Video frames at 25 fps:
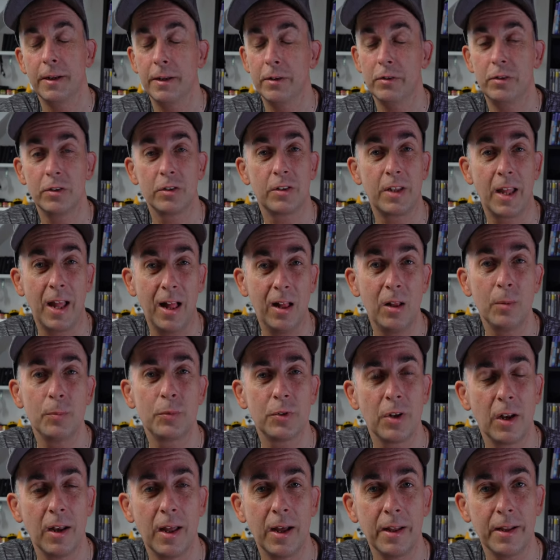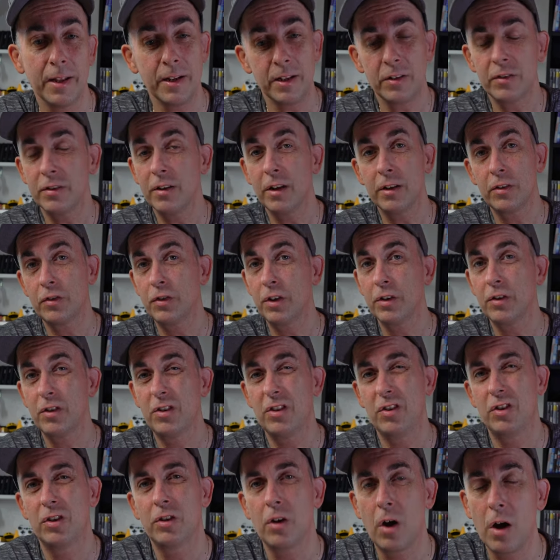just helps a lot and it's not just
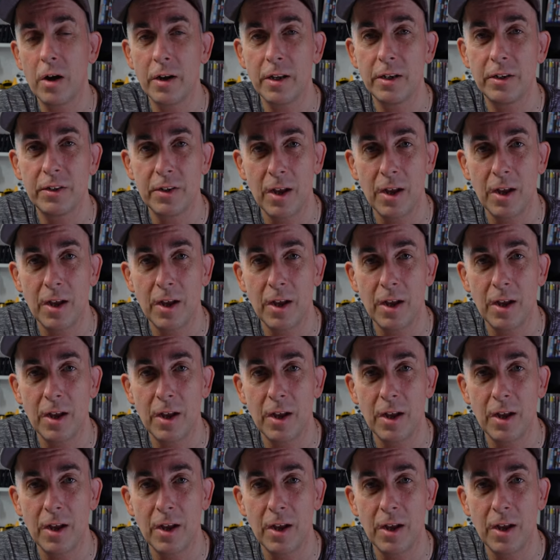the starting